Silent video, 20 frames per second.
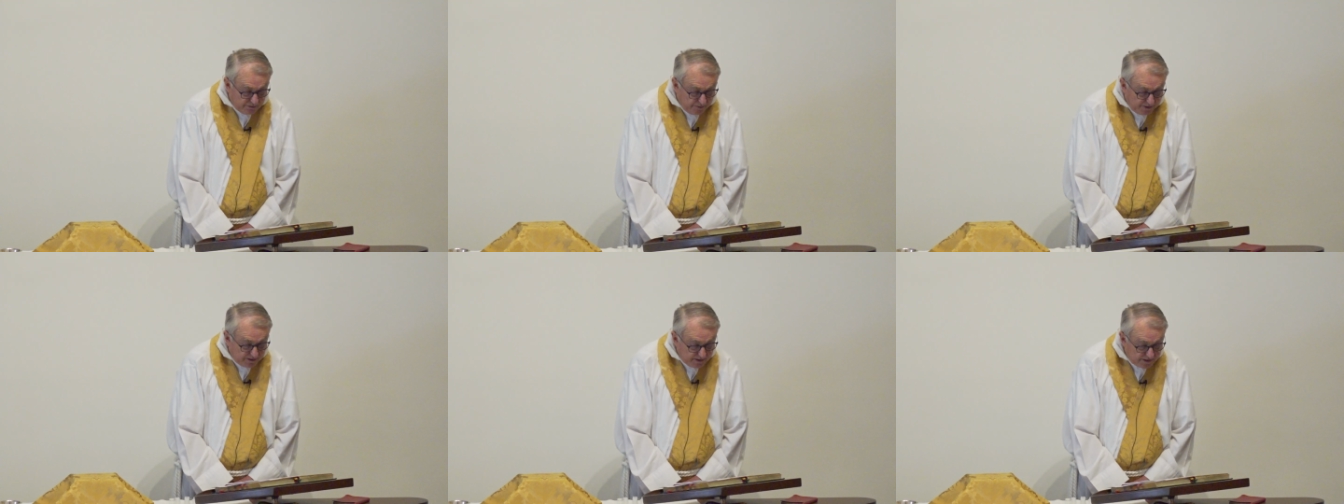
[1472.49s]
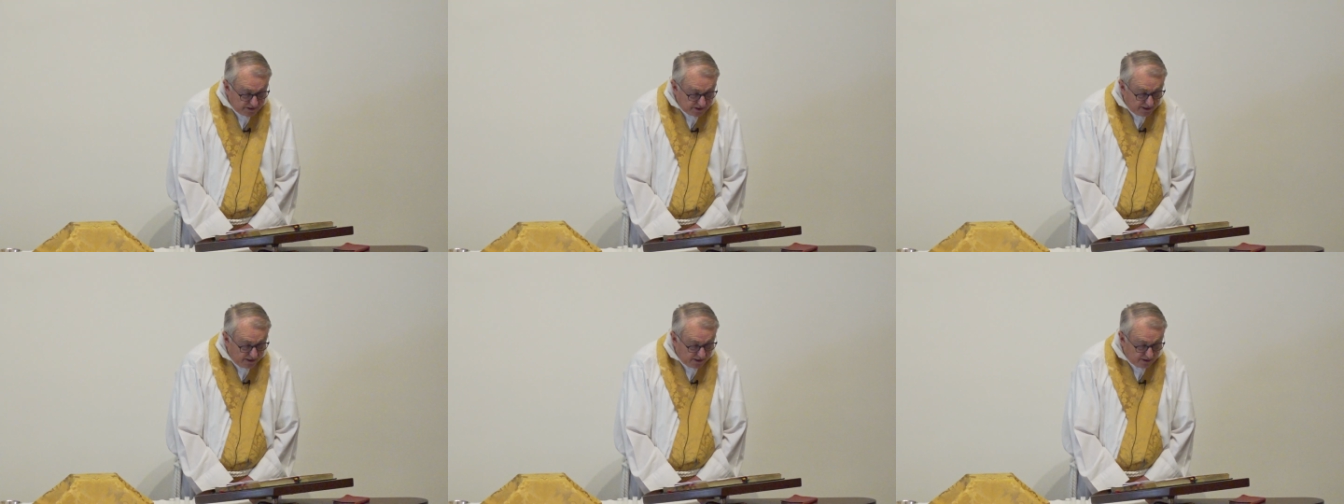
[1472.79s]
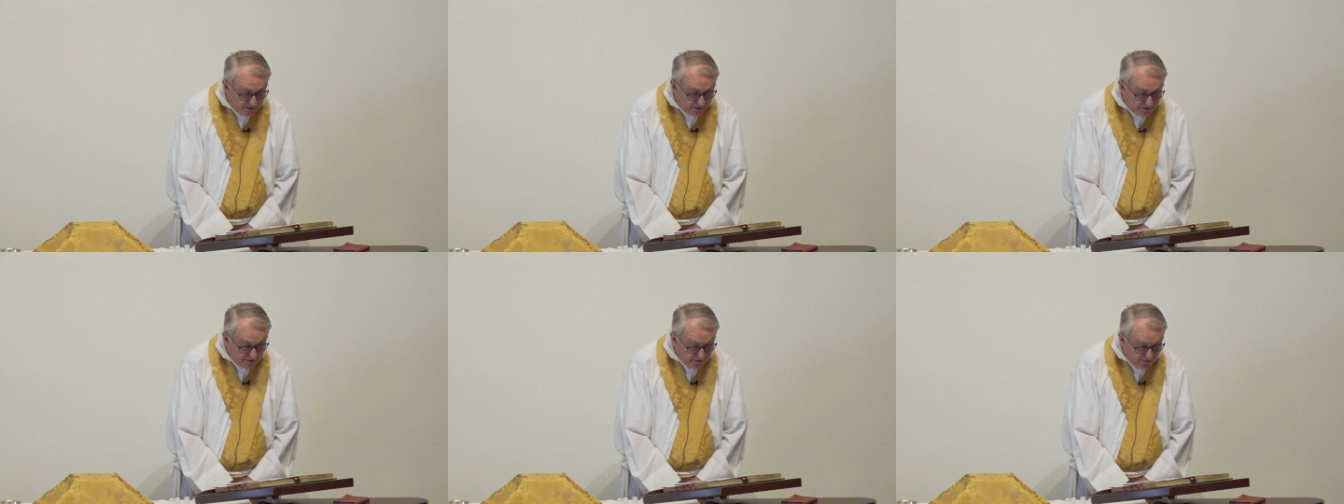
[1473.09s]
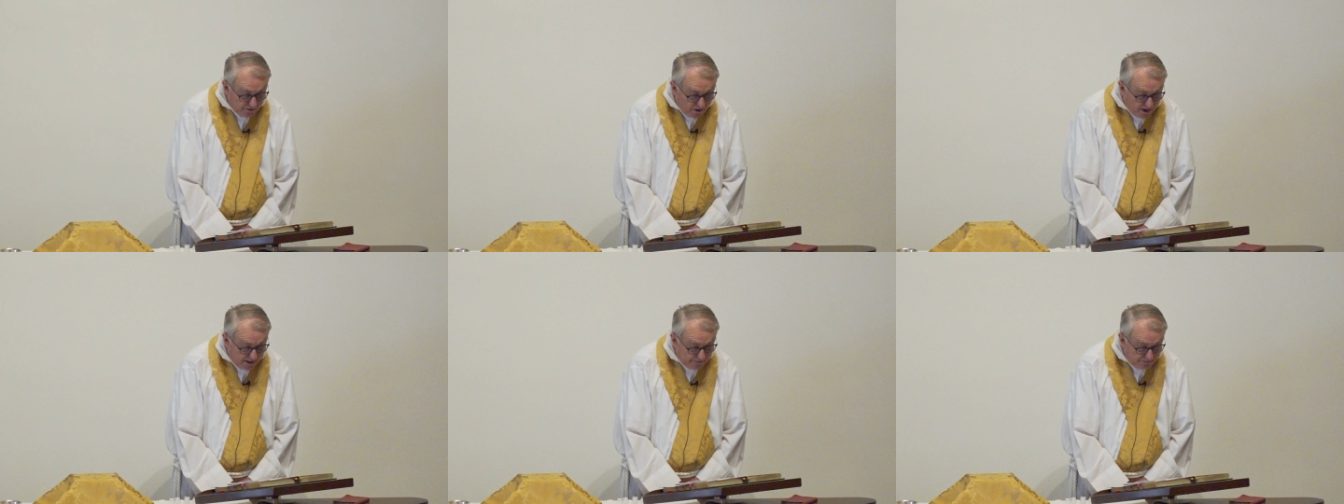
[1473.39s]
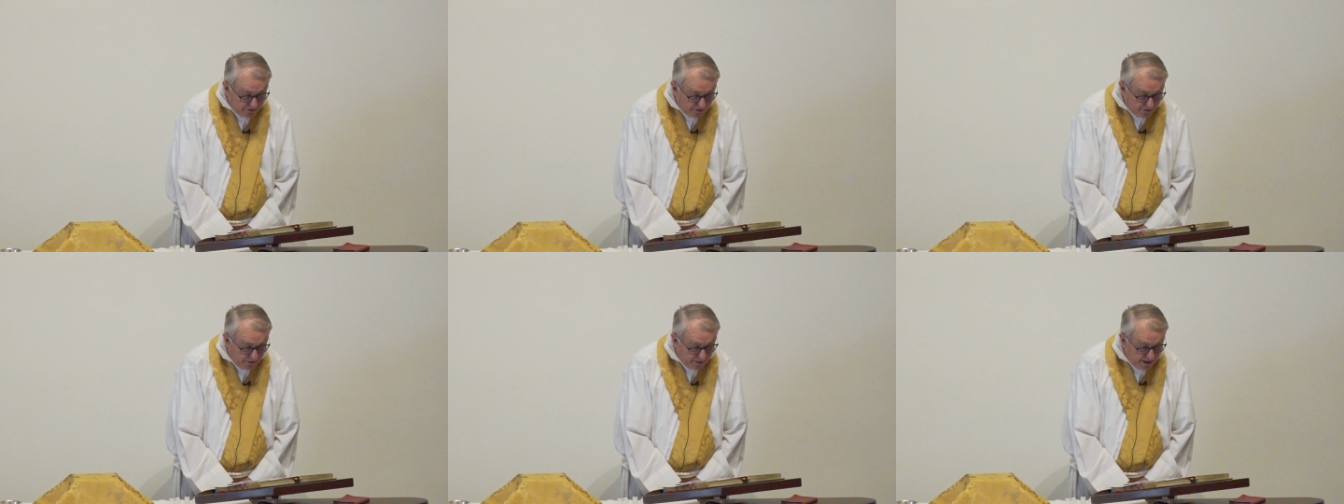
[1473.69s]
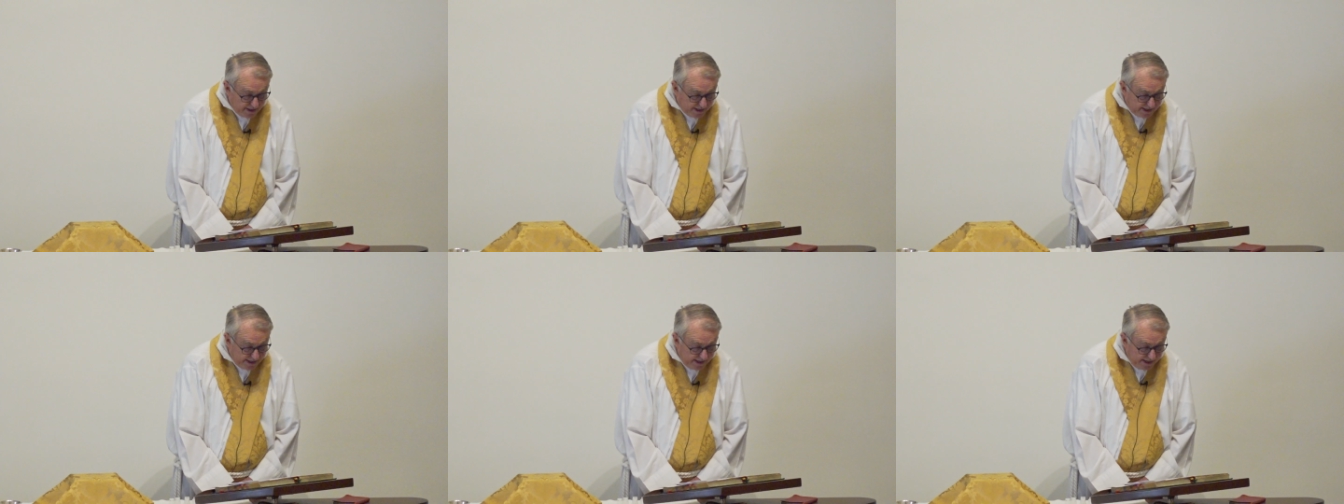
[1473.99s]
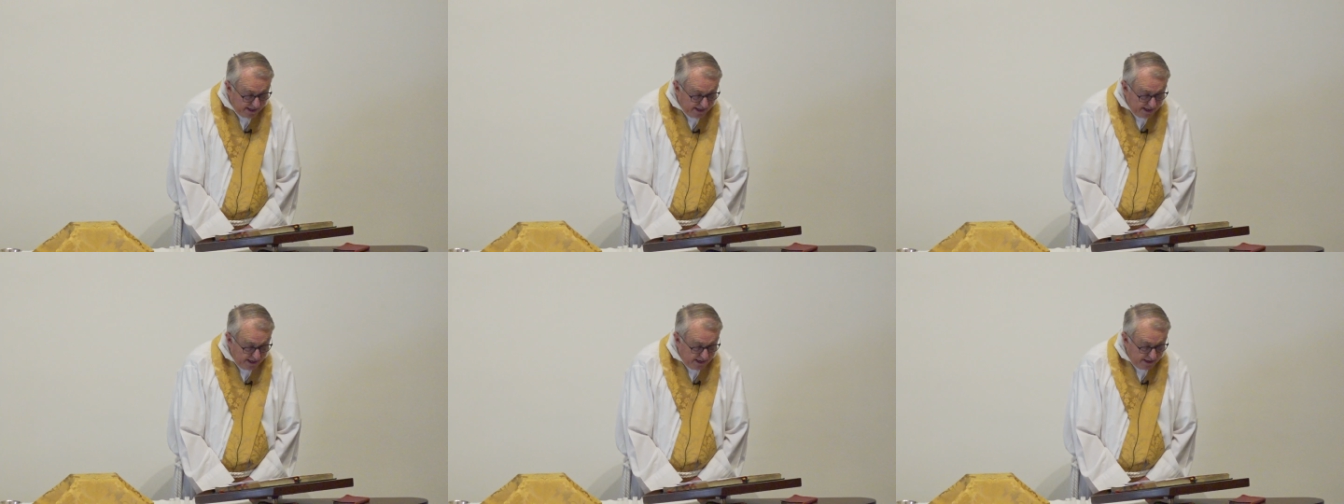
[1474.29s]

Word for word: when the tears are wiped away,